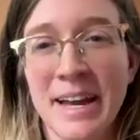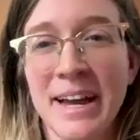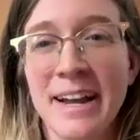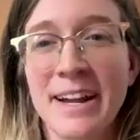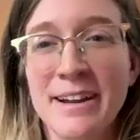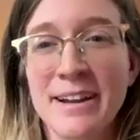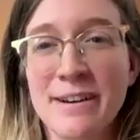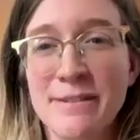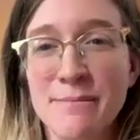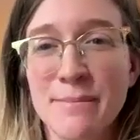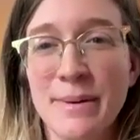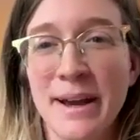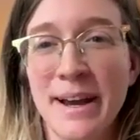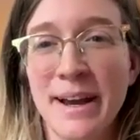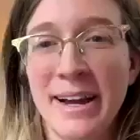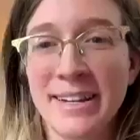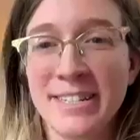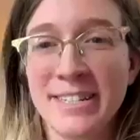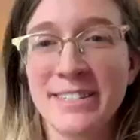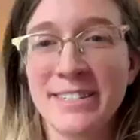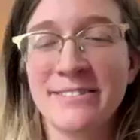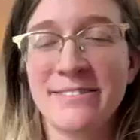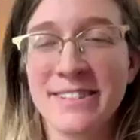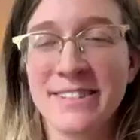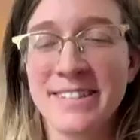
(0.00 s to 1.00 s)
That
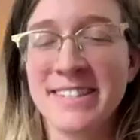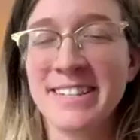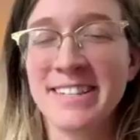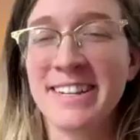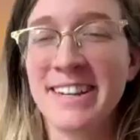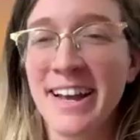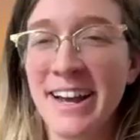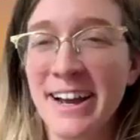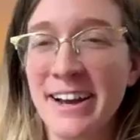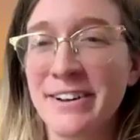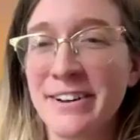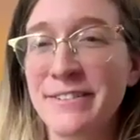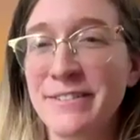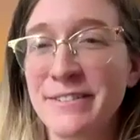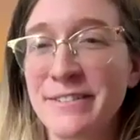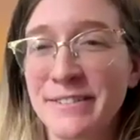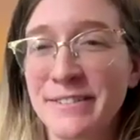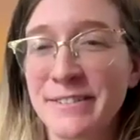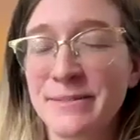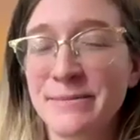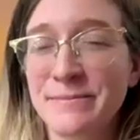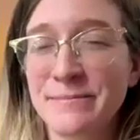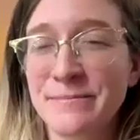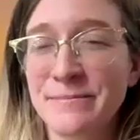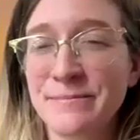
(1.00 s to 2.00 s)
compassion was
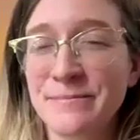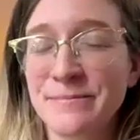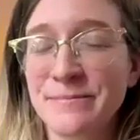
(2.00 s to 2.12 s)
enough,